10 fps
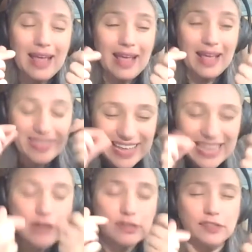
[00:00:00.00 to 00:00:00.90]
in the
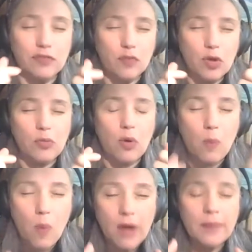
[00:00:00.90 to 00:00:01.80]
years of World War
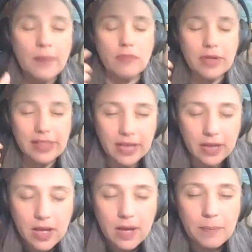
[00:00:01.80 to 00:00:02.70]
One, but really
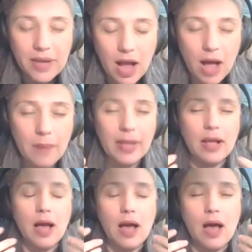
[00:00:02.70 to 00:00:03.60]

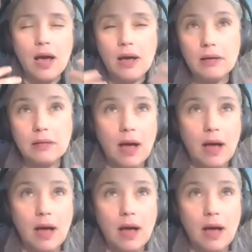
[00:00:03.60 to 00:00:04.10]
becoming a,